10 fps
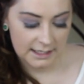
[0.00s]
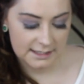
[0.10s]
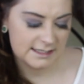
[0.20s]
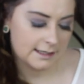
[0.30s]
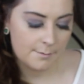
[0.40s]

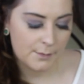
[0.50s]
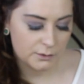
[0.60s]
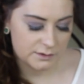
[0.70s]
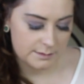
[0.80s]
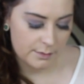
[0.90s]
It's like a
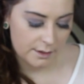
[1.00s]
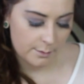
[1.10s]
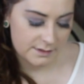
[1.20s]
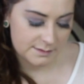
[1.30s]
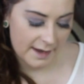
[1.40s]

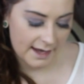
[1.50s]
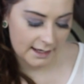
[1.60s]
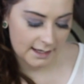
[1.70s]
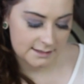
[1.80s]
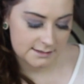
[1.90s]
multi-purpose
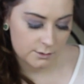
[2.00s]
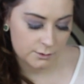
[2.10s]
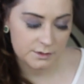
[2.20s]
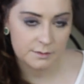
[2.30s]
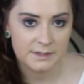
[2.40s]
pack, and it's
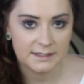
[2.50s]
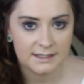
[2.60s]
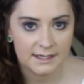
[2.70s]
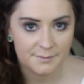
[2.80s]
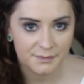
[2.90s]
called
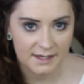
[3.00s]
Camellia,